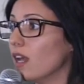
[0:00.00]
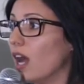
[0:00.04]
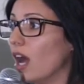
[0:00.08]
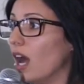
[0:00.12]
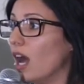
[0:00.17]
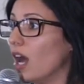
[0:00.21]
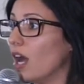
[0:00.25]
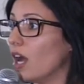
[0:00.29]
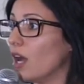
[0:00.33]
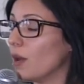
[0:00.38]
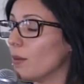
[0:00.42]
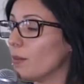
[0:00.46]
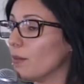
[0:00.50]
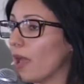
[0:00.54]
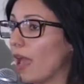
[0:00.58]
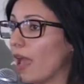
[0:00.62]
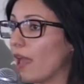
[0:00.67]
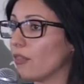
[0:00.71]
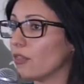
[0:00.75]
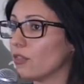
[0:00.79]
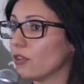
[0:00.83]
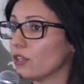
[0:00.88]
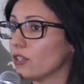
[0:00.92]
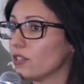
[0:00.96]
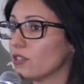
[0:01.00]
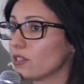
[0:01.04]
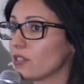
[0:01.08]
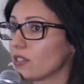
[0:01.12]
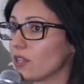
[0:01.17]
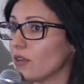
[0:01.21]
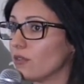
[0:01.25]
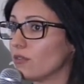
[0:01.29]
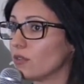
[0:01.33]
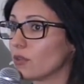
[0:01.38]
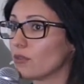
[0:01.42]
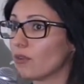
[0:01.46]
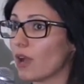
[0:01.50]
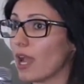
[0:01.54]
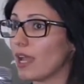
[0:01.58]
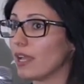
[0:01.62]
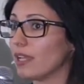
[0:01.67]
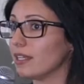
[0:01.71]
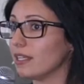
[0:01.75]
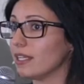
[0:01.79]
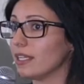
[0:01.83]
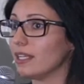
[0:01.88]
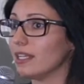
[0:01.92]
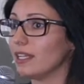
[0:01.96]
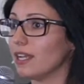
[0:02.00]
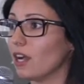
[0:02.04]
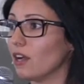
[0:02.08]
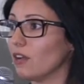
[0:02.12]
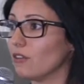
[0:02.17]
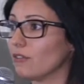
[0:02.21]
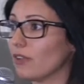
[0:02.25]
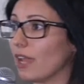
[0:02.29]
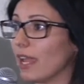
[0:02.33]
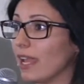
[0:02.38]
And there's a variety of